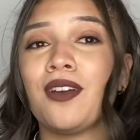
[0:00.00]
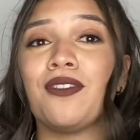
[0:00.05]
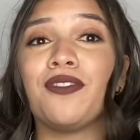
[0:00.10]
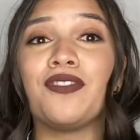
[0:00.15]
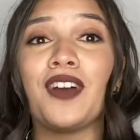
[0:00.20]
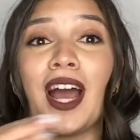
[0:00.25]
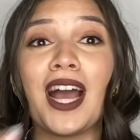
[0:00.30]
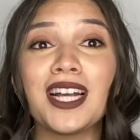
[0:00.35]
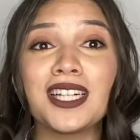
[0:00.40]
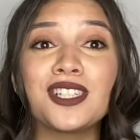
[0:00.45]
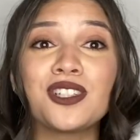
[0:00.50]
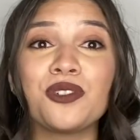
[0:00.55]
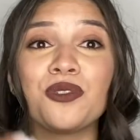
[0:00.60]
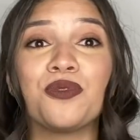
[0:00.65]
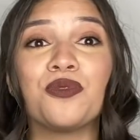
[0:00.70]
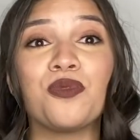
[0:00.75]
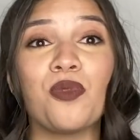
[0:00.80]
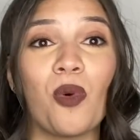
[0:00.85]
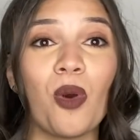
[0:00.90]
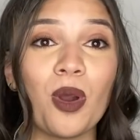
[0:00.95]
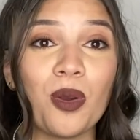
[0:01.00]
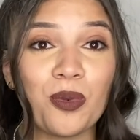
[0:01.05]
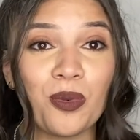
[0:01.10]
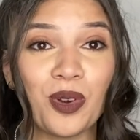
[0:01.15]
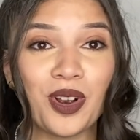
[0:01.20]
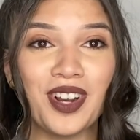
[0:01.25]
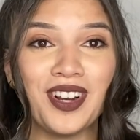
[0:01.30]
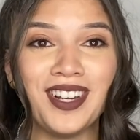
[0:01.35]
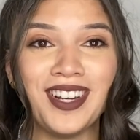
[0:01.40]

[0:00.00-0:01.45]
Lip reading: Fast forward.